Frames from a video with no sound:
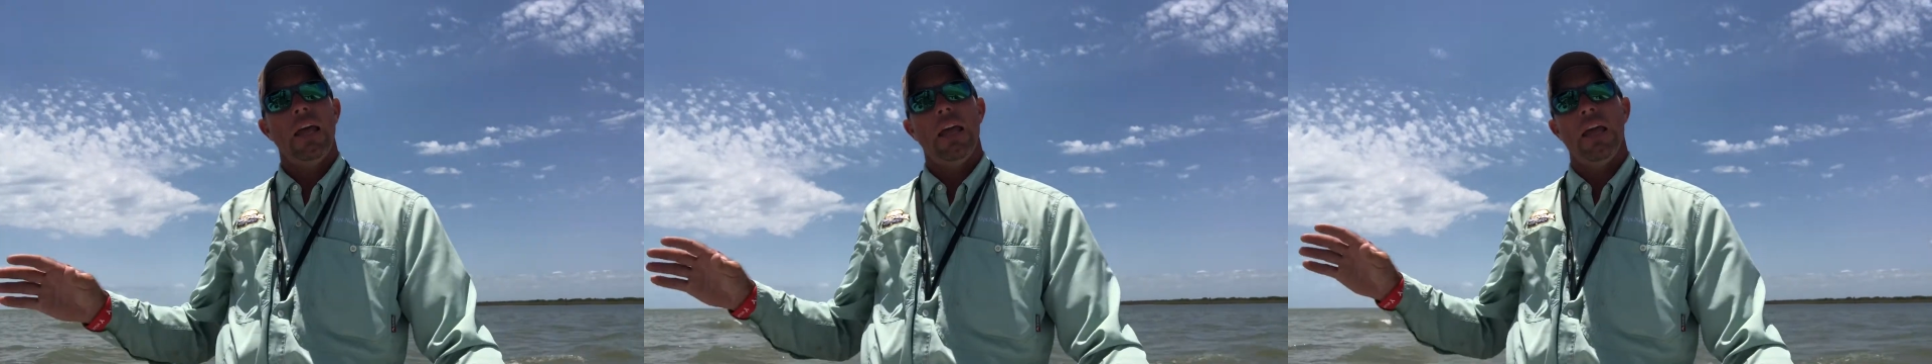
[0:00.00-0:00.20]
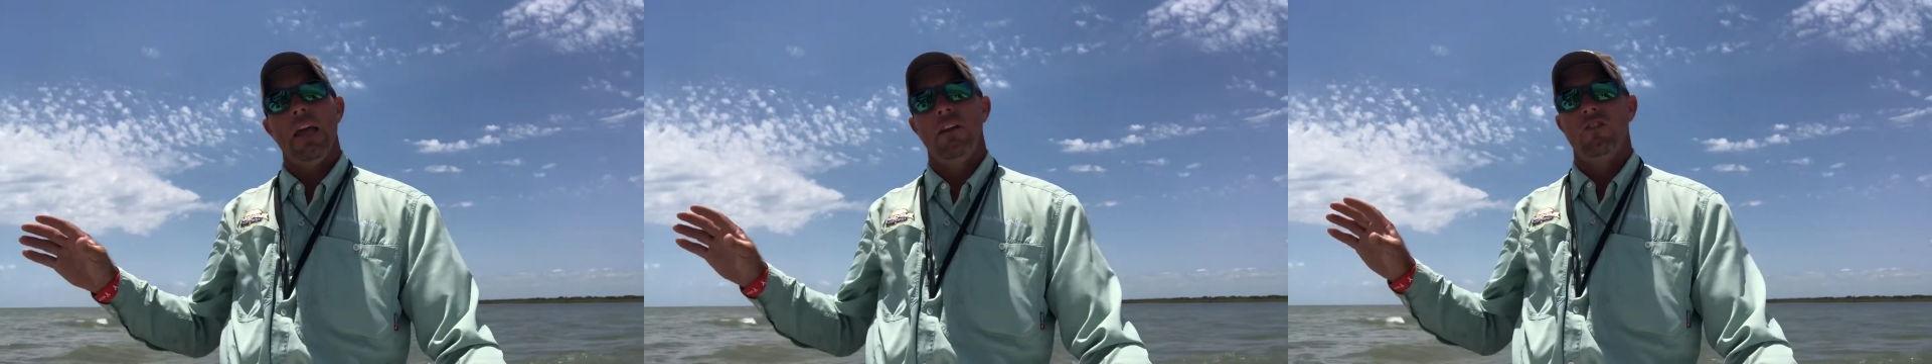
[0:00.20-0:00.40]

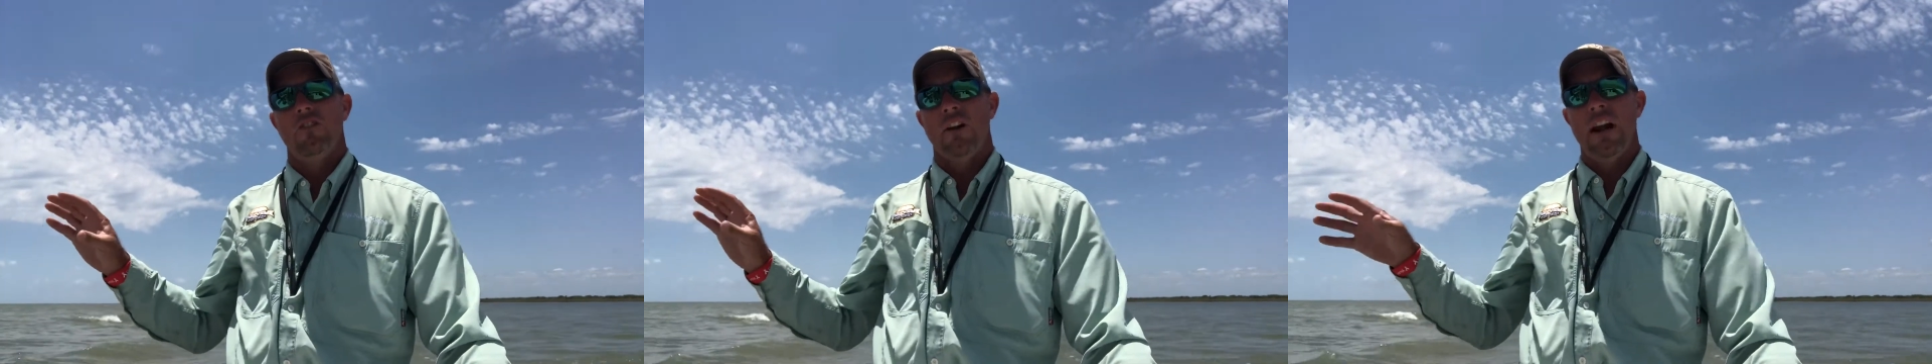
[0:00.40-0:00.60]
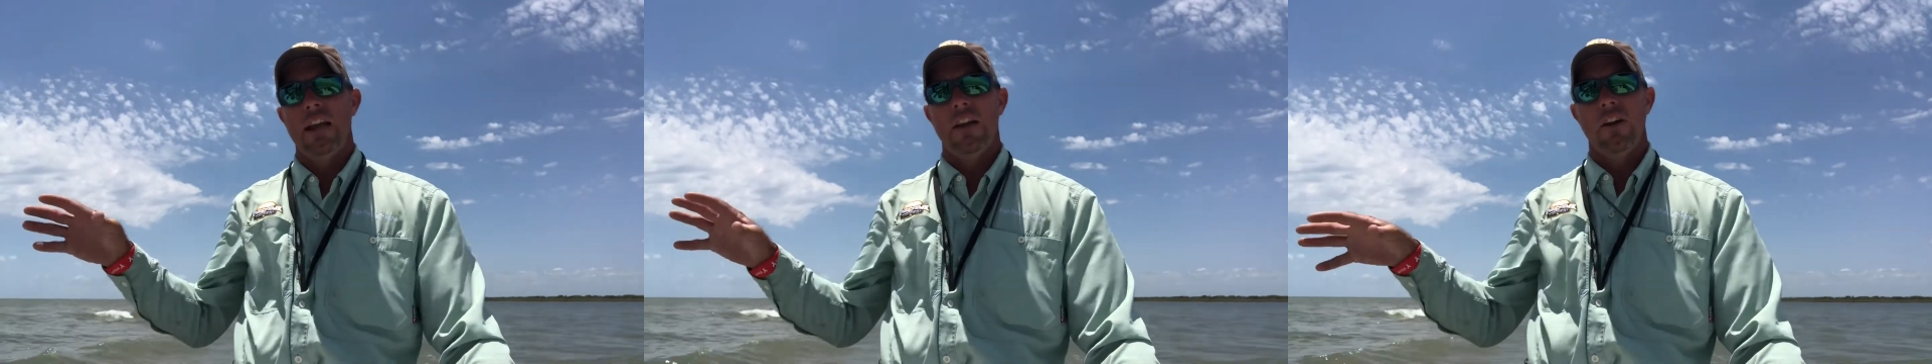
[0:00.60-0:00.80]
it
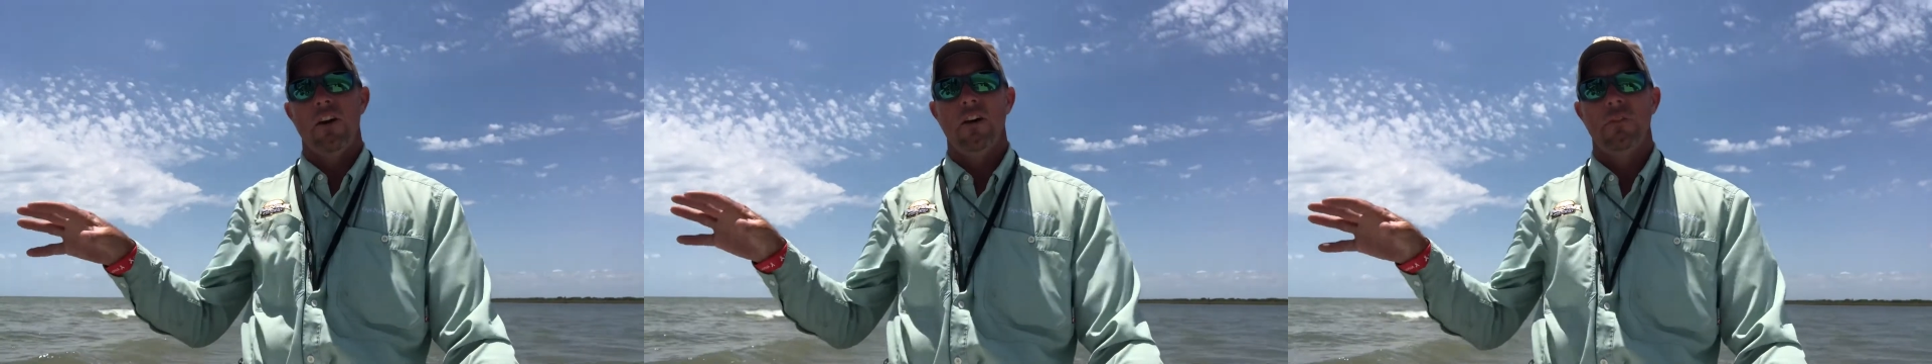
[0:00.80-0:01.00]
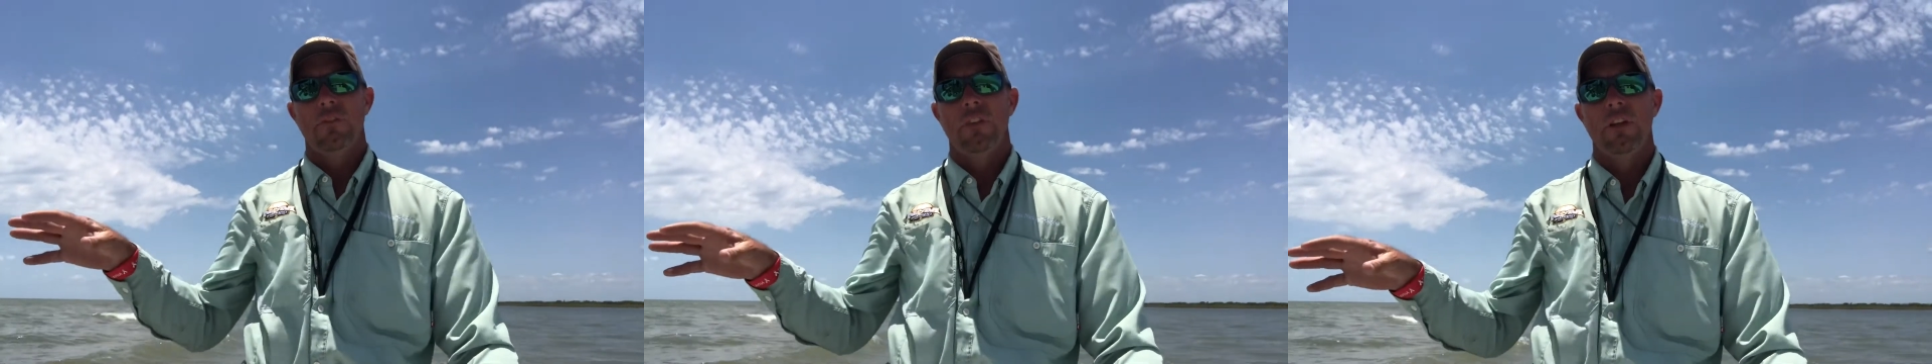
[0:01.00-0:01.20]
drained
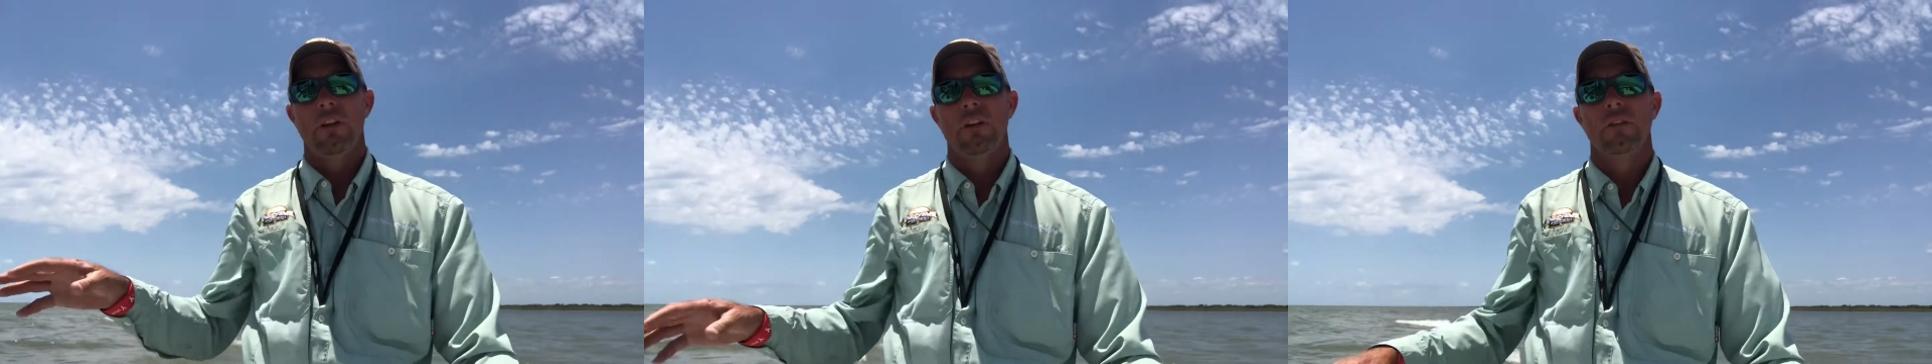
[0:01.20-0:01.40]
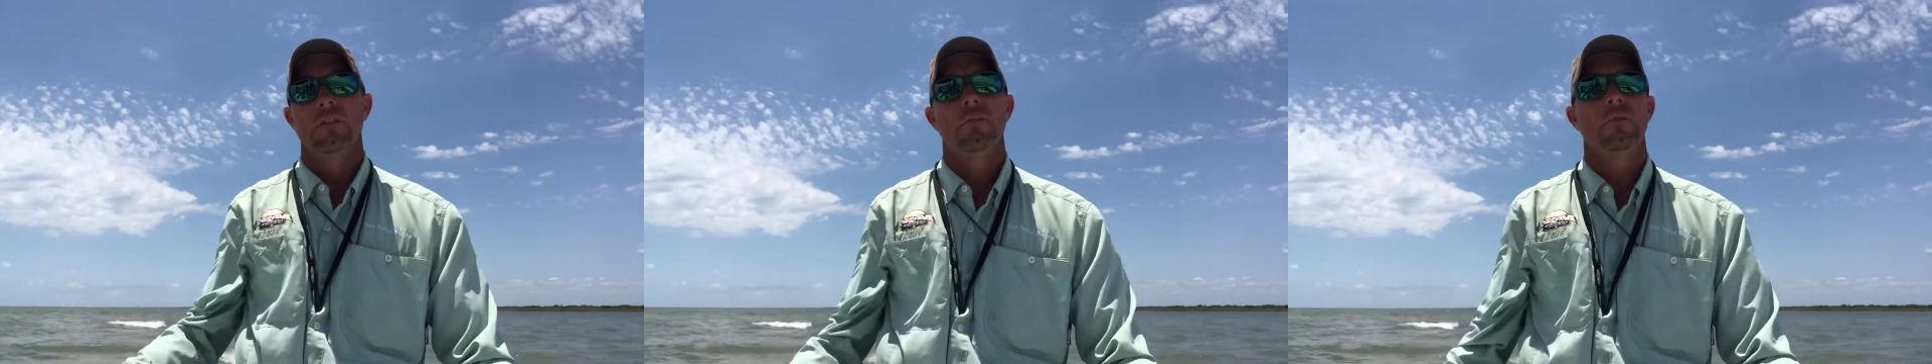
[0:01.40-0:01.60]
off
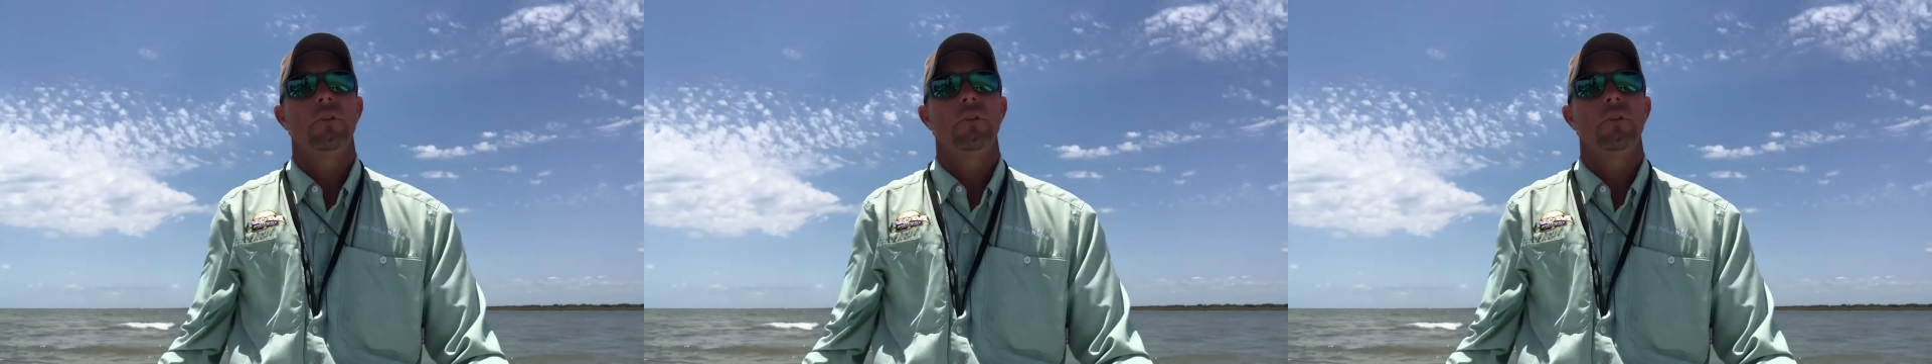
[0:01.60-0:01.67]
the